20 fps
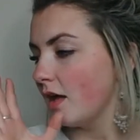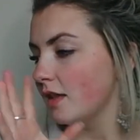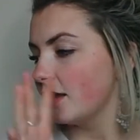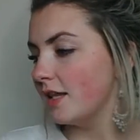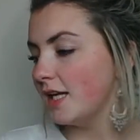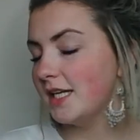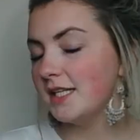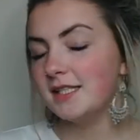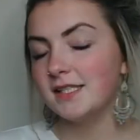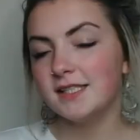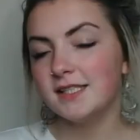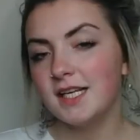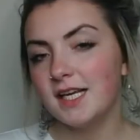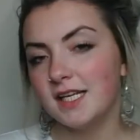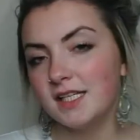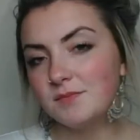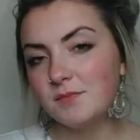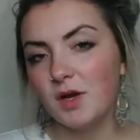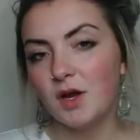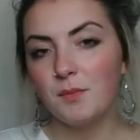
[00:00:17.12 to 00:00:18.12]
This
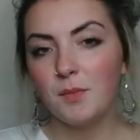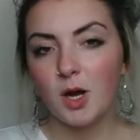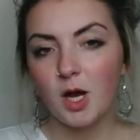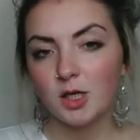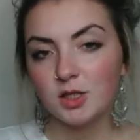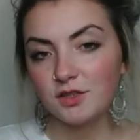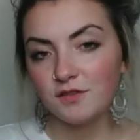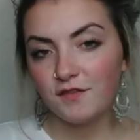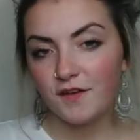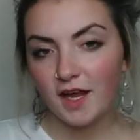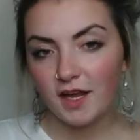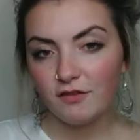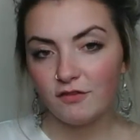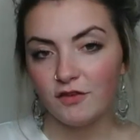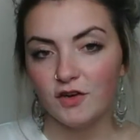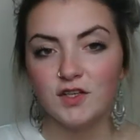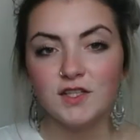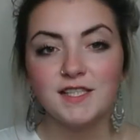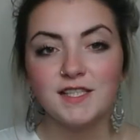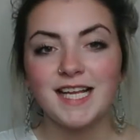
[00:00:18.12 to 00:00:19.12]
is my March
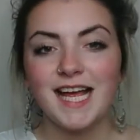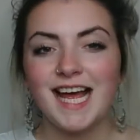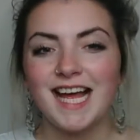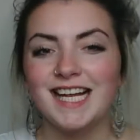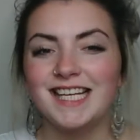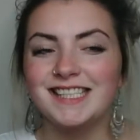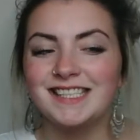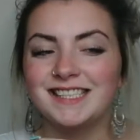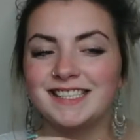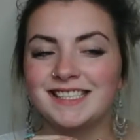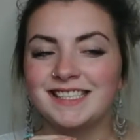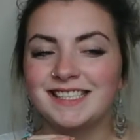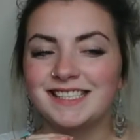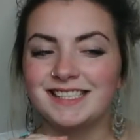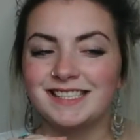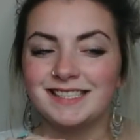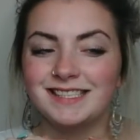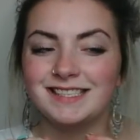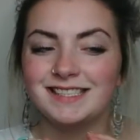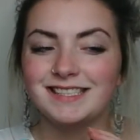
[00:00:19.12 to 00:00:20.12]
favourites, and
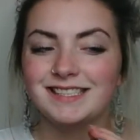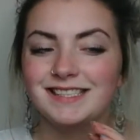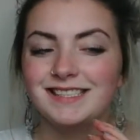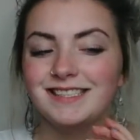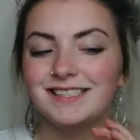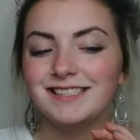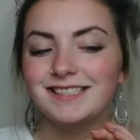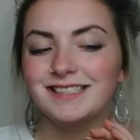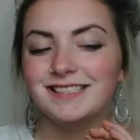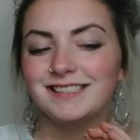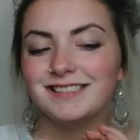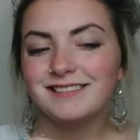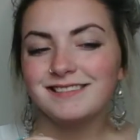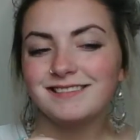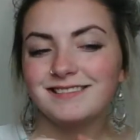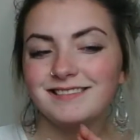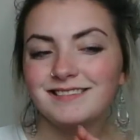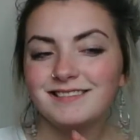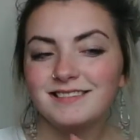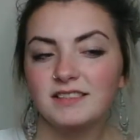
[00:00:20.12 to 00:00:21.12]
I
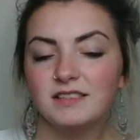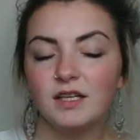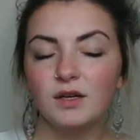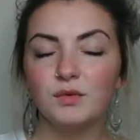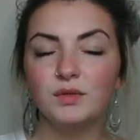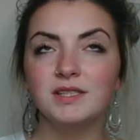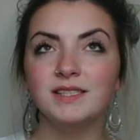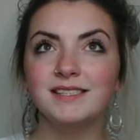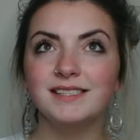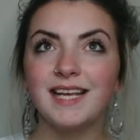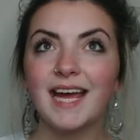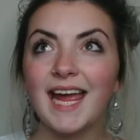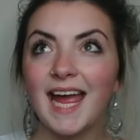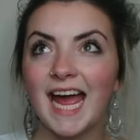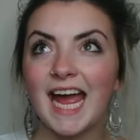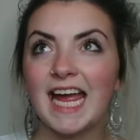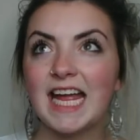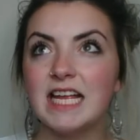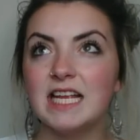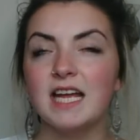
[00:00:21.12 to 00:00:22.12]
wouldn't say
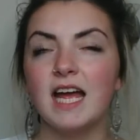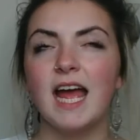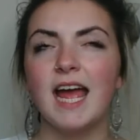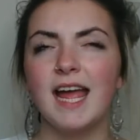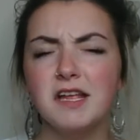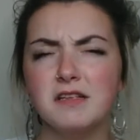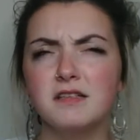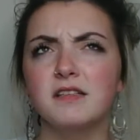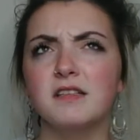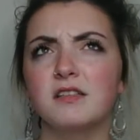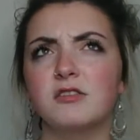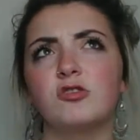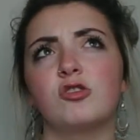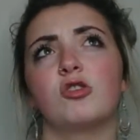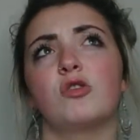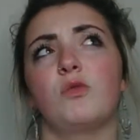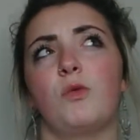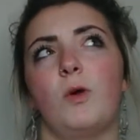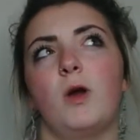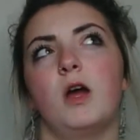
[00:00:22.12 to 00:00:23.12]
hate. Hate's a
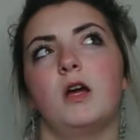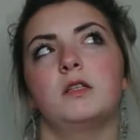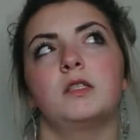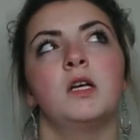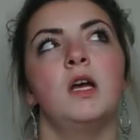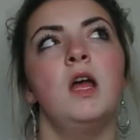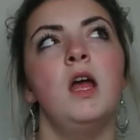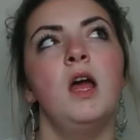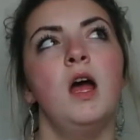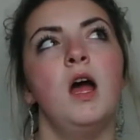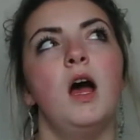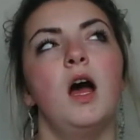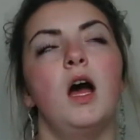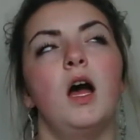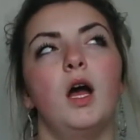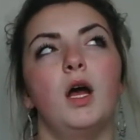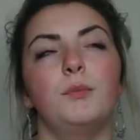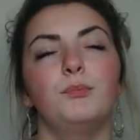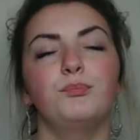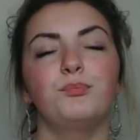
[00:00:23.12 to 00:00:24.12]
strong word.
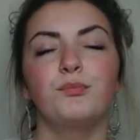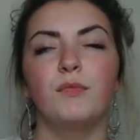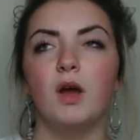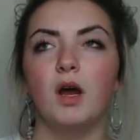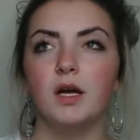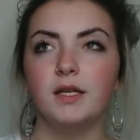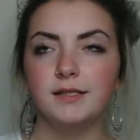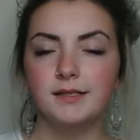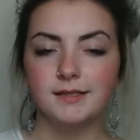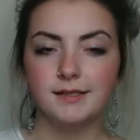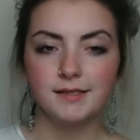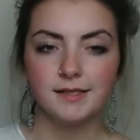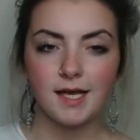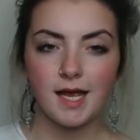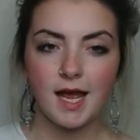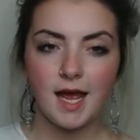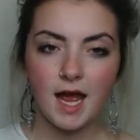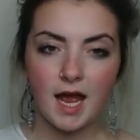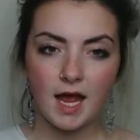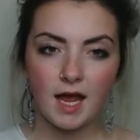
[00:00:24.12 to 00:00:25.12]
I'd
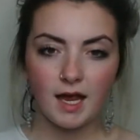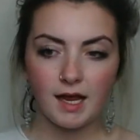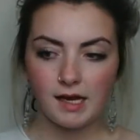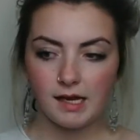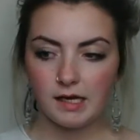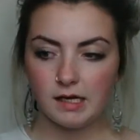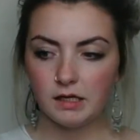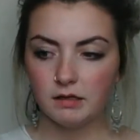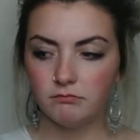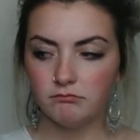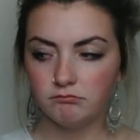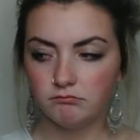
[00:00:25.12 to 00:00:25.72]
say